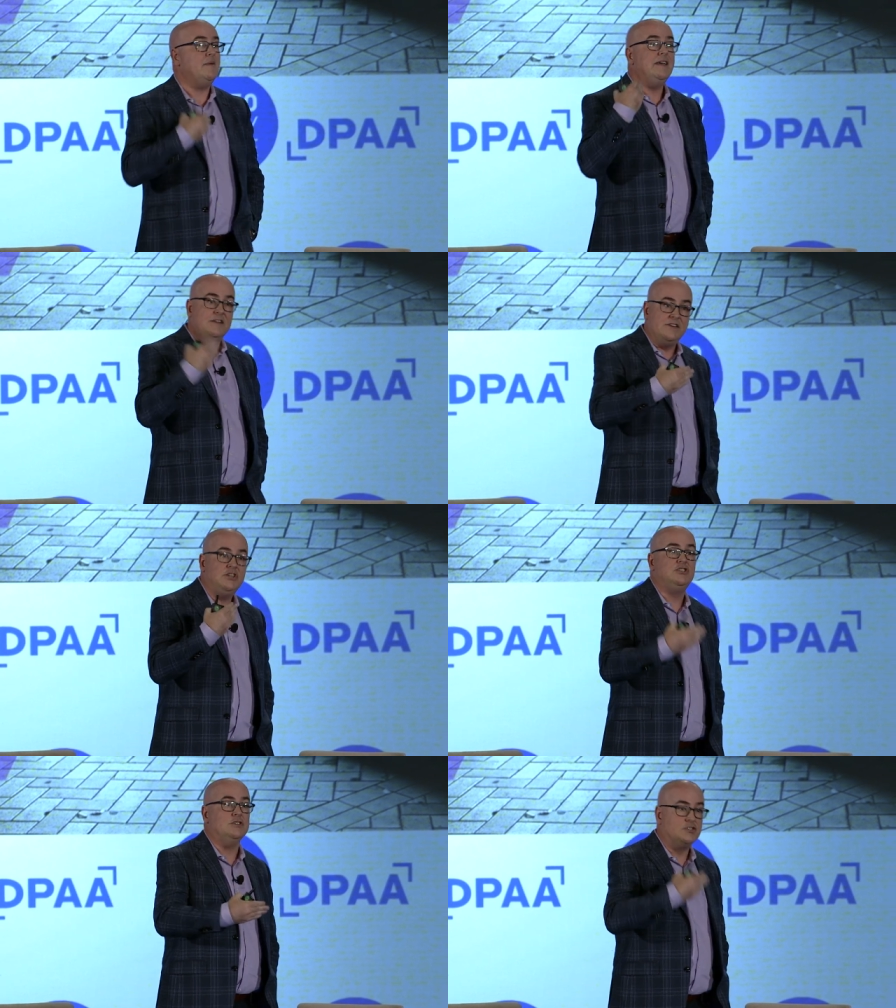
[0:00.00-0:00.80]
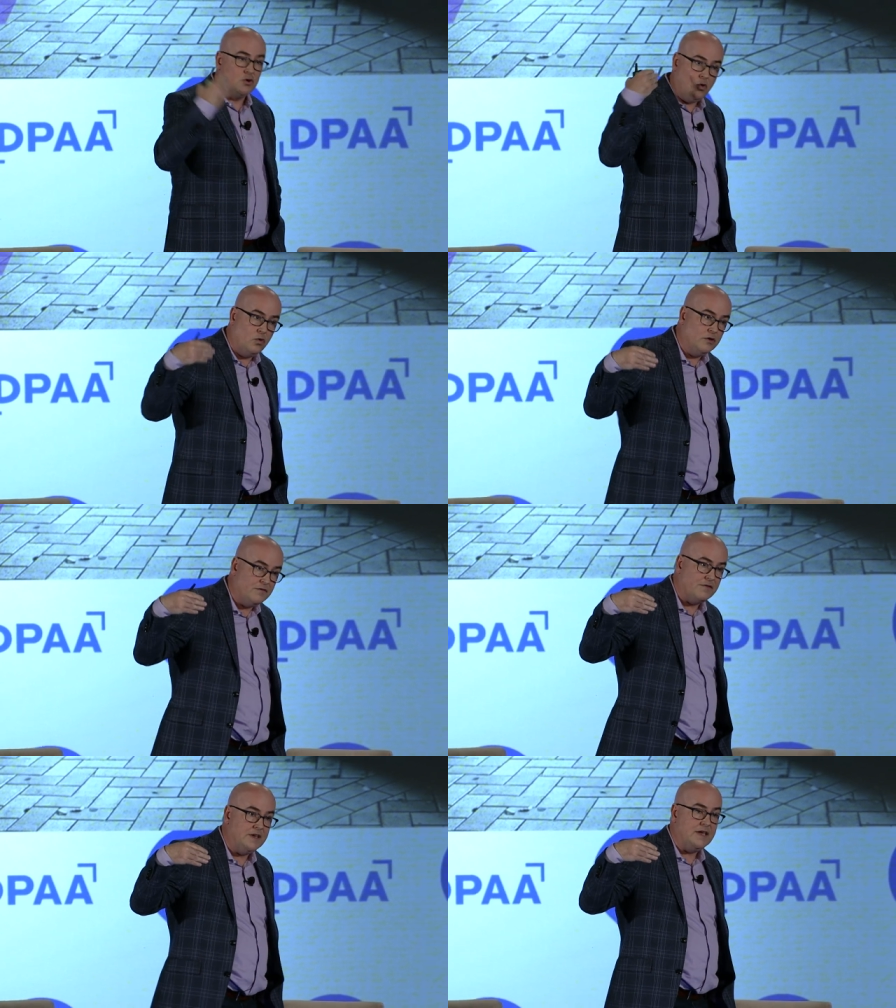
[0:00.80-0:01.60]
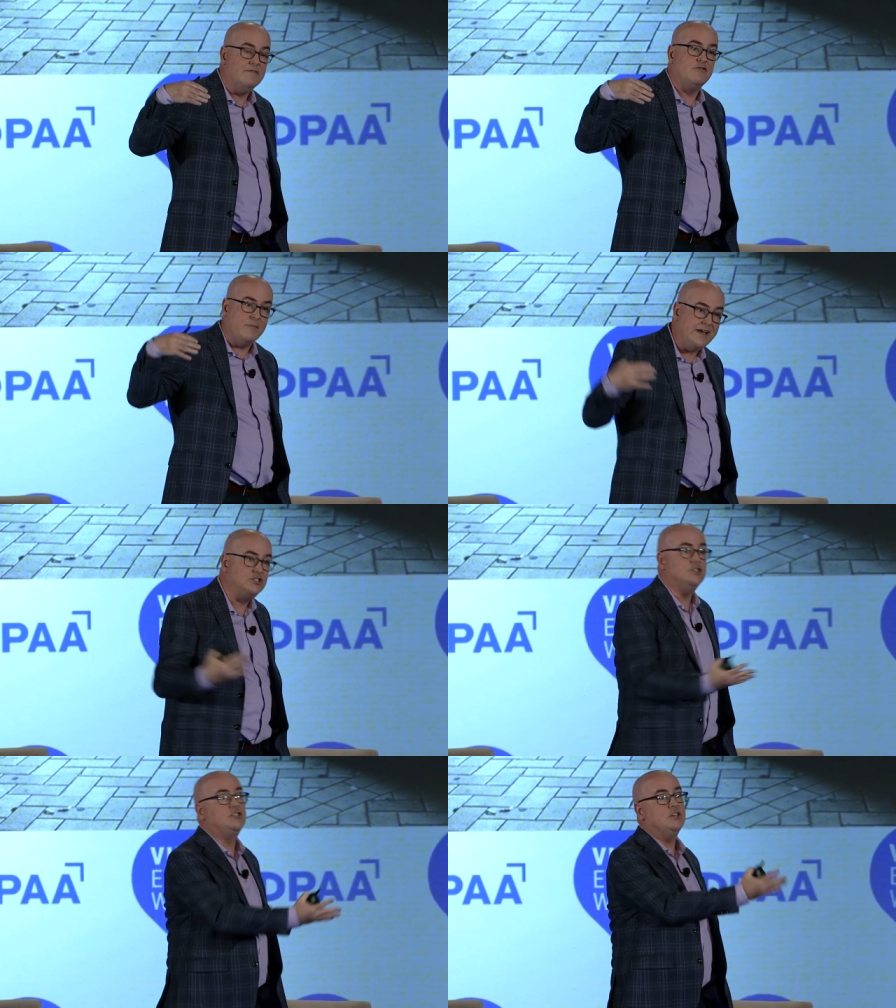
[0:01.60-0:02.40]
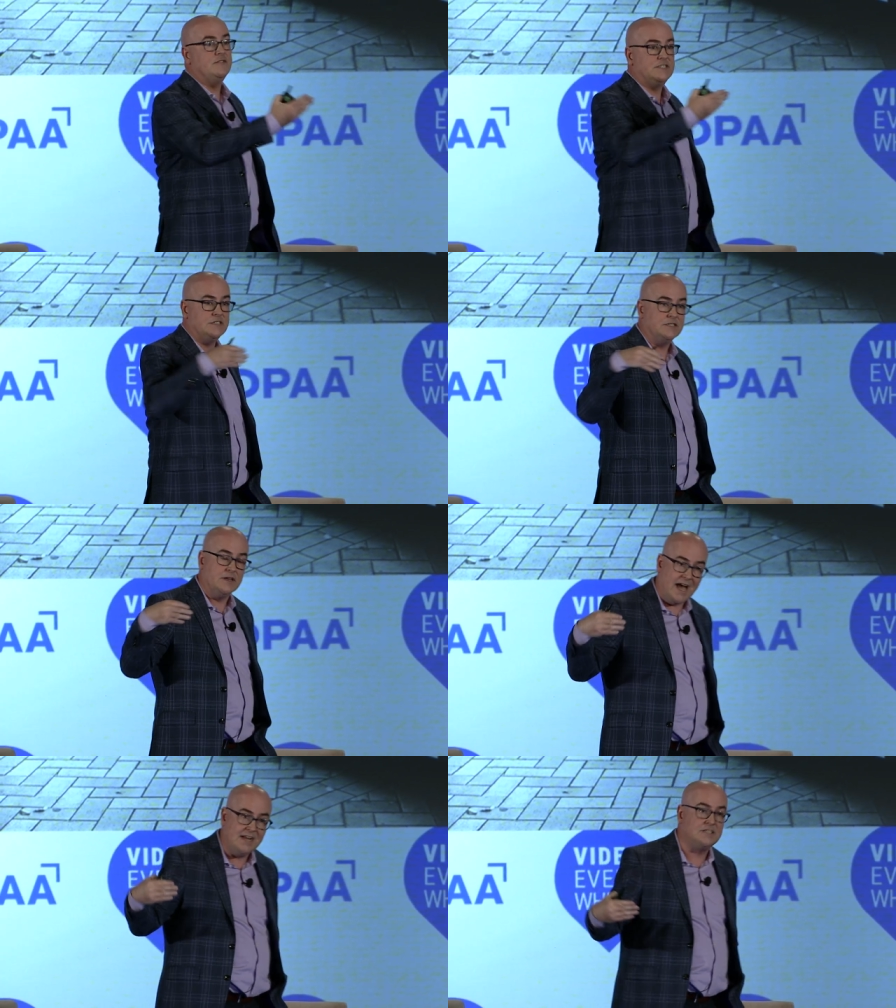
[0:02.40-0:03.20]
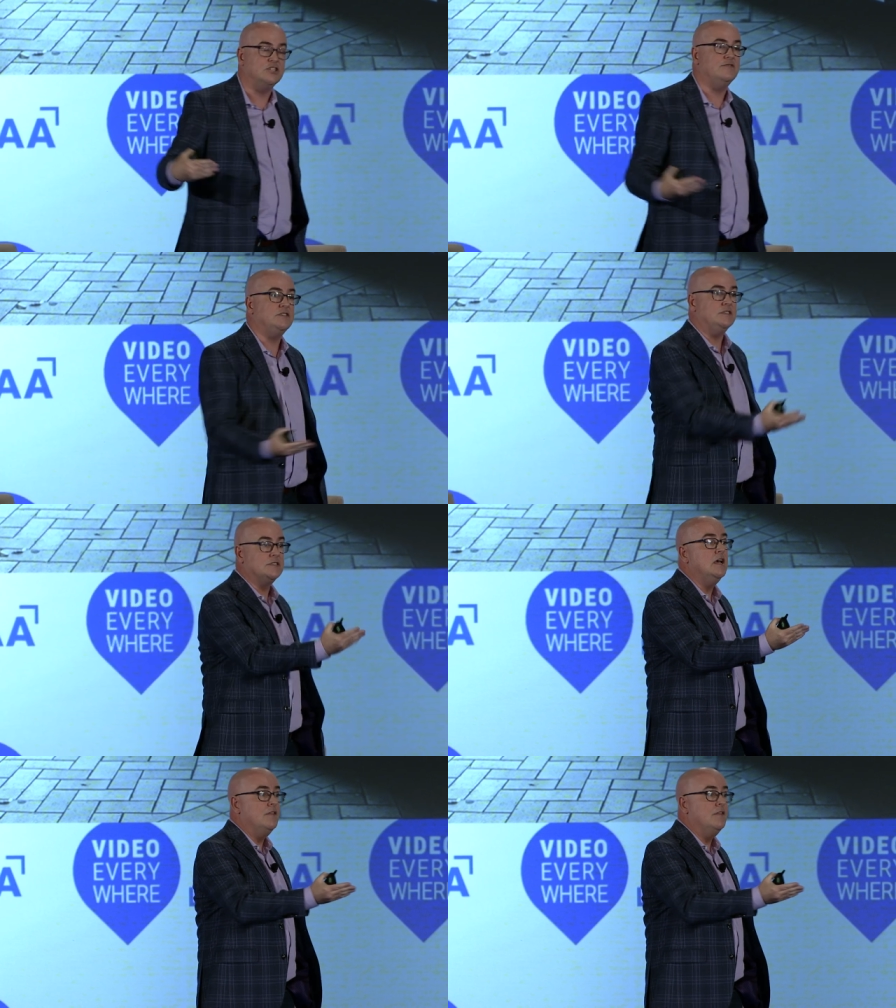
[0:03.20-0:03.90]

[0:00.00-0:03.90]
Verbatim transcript: in addition to all of the information services and ad services